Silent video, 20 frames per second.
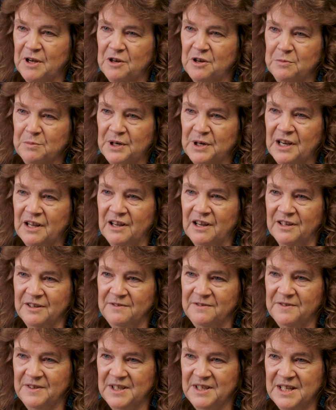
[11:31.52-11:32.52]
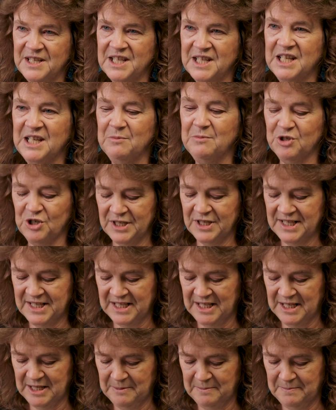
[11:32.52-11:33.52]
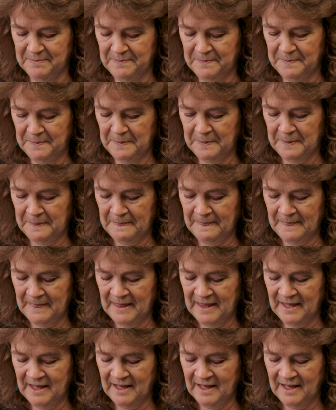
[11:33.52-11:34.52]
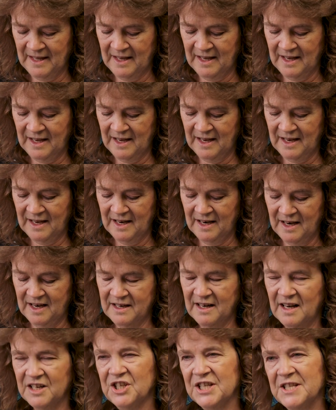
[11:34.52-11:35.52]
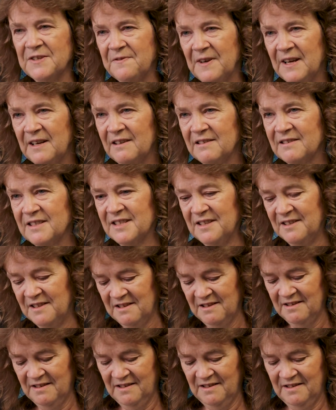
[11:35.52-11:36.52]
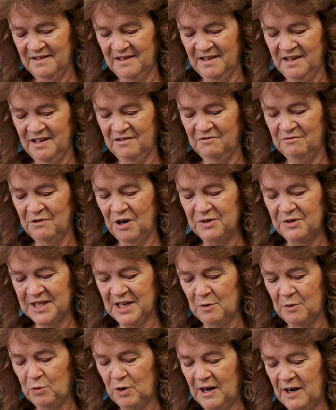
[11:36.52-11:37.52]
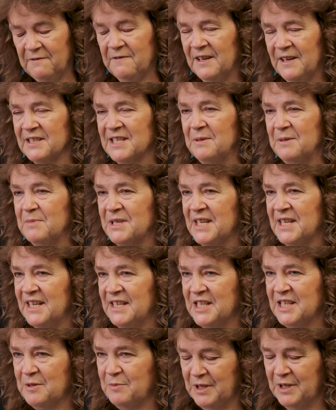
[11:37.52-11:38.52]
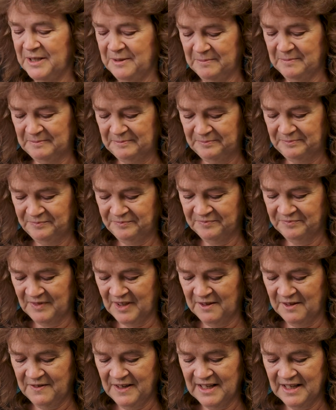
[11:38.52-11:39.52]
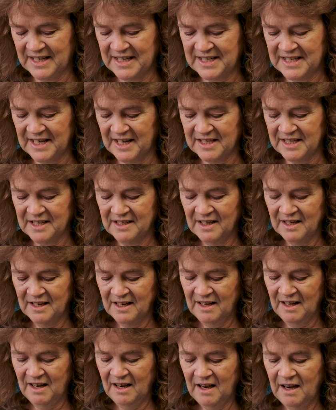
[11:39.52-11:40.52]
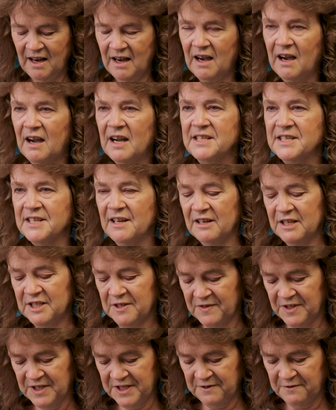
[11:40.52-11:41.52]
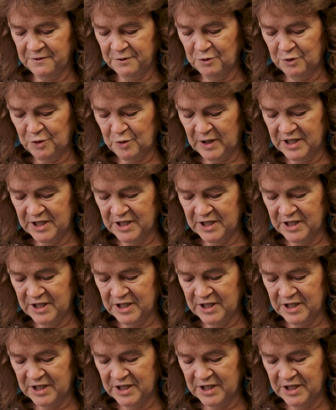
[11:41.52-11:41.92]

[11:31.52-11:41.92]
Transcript: hope alive, to keep trusting him. And I just felt, wrote down what I felt him say to me. I felt he said, I died for the difficult